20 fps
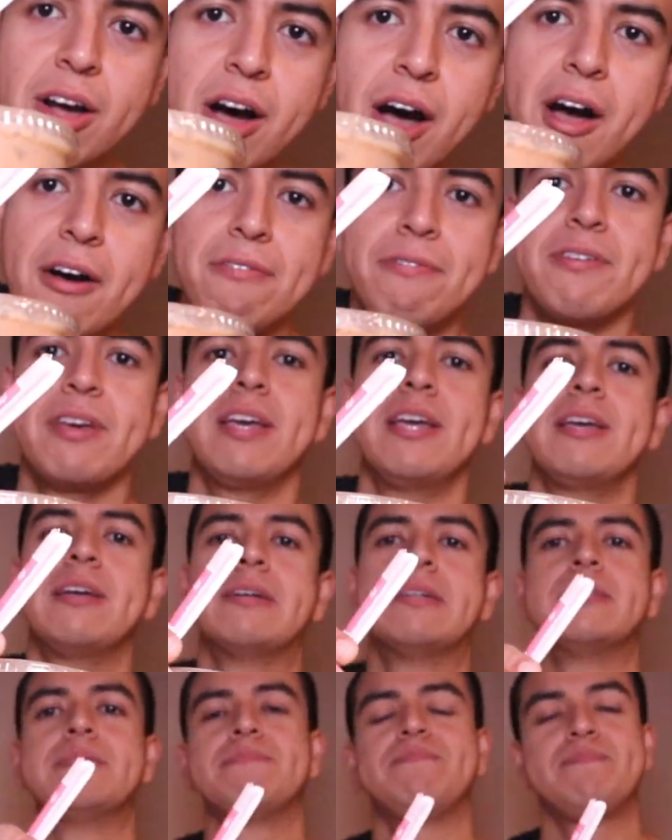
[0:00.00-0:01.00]
coffee.
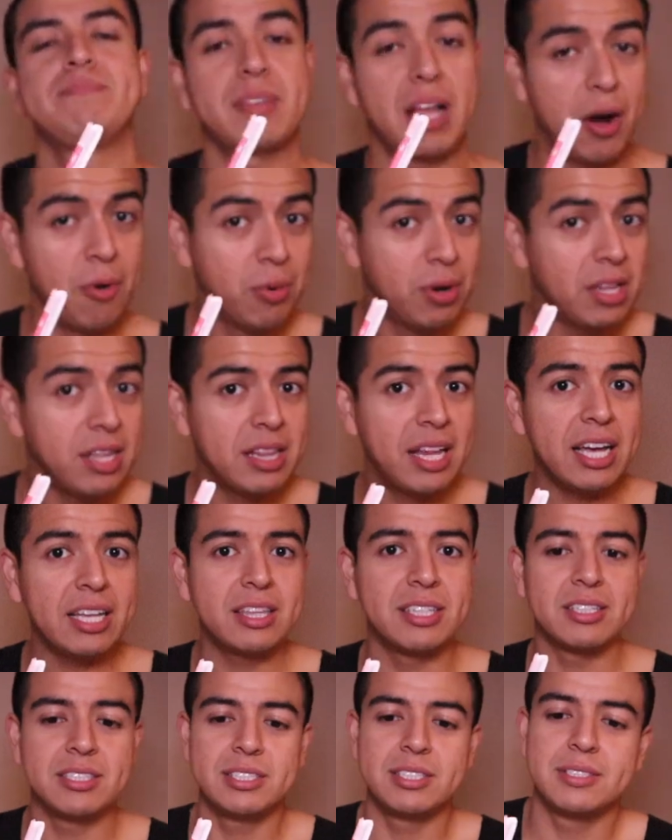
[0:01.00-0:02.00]
I really
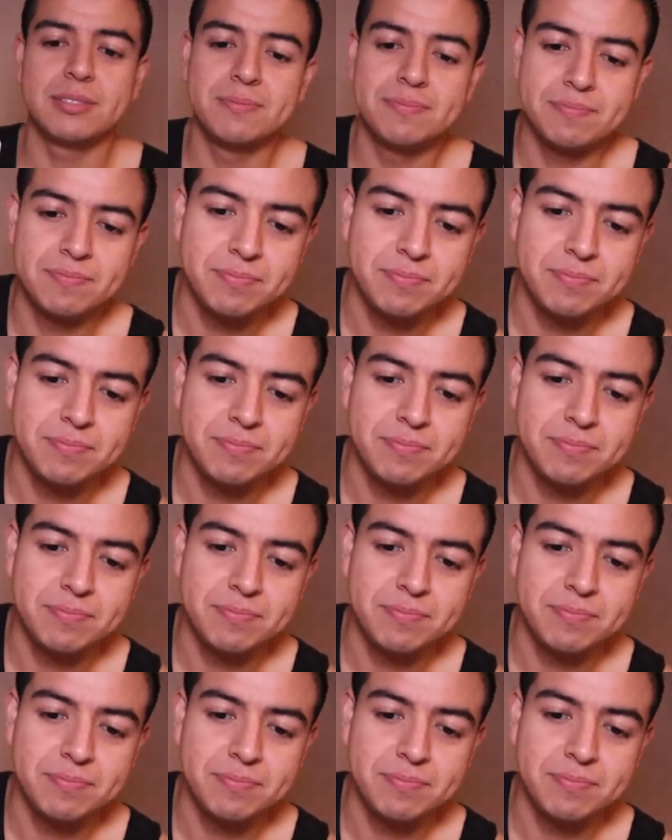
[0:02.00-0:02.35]
like this.